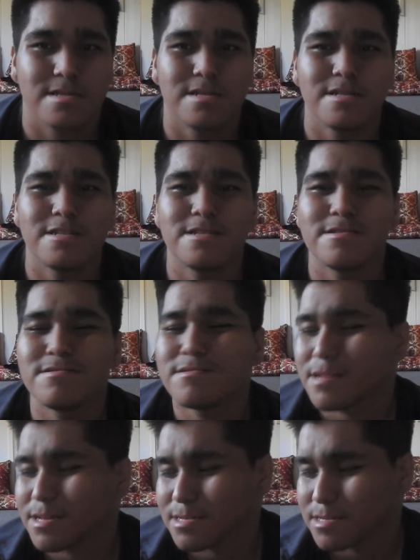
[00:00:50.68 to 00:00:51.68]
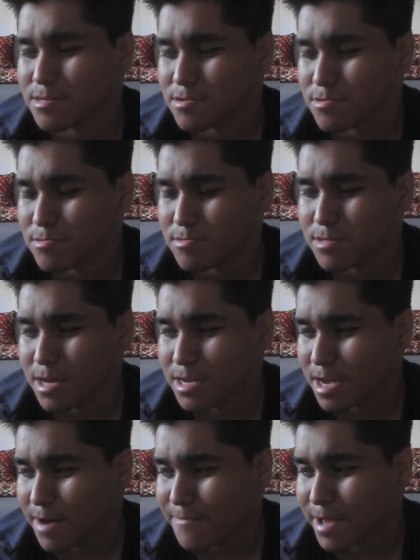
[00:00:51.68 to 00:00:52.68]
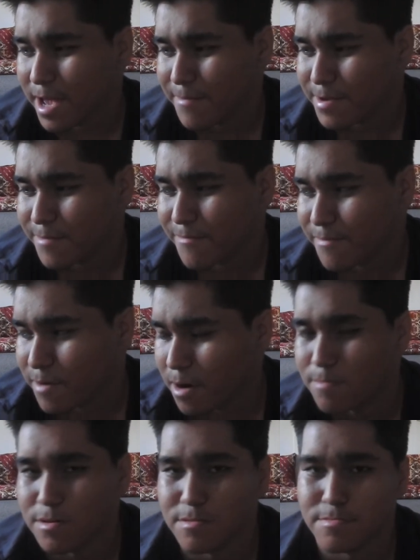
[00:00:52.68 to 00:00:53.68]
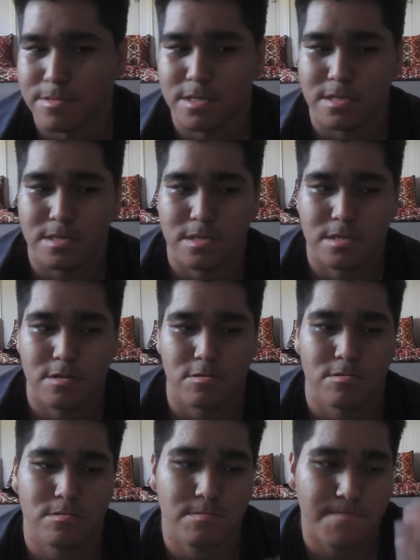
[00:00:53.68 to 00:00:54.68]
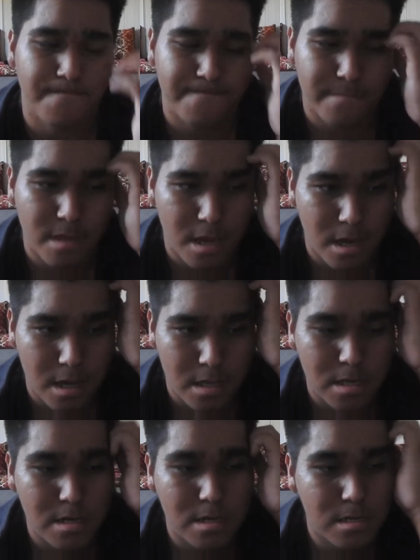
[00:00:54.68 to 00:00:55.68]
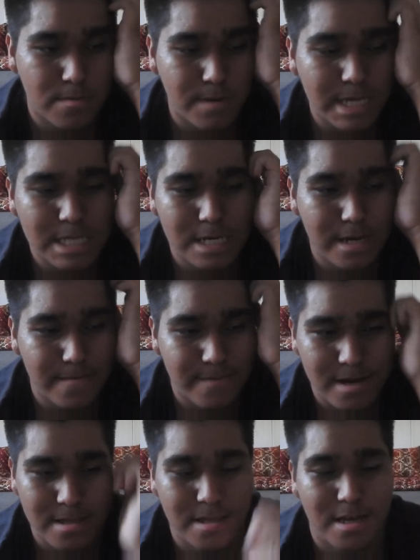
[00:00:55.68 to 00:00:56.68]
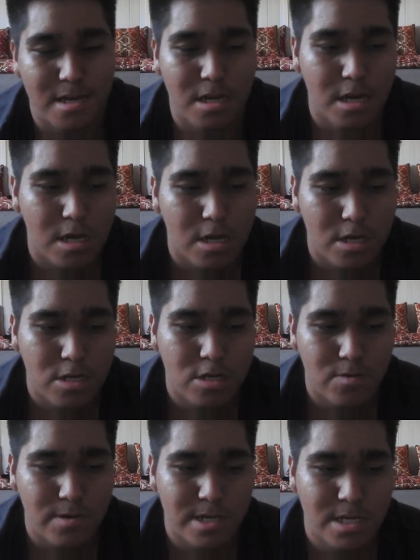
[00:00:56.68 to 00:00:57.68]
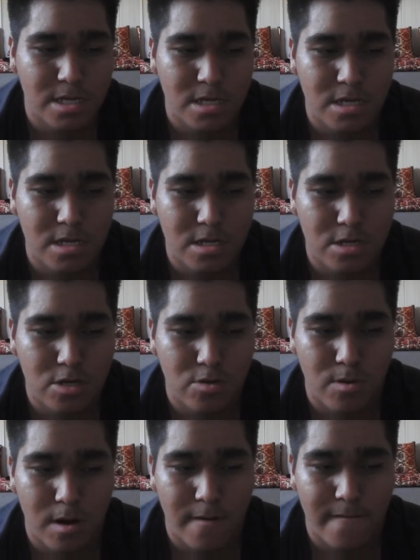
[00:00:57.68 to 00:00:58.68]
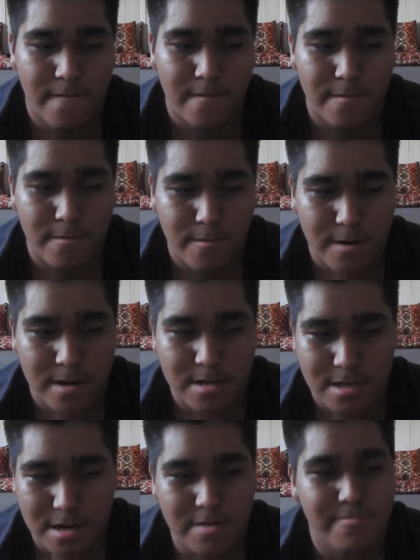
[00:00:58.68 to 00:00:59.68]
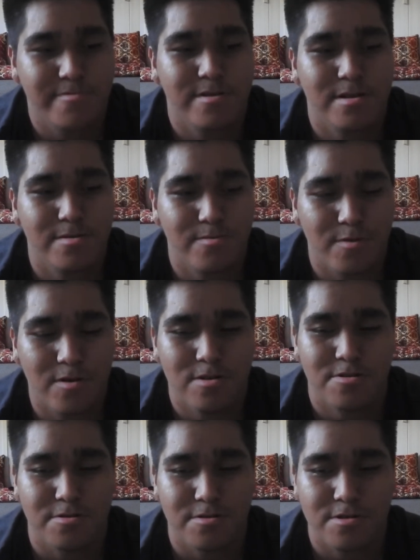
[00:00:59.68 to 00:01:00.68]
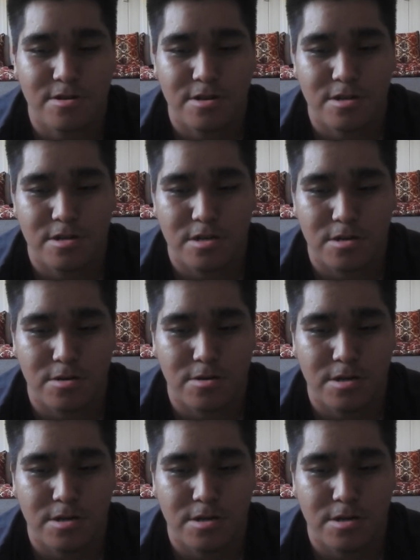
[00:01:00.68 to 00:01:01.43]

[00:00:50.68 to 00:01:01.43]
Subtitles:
this shit at school. I'm having problems in school. It's mainly about doing year 12 work that I really wanted to do,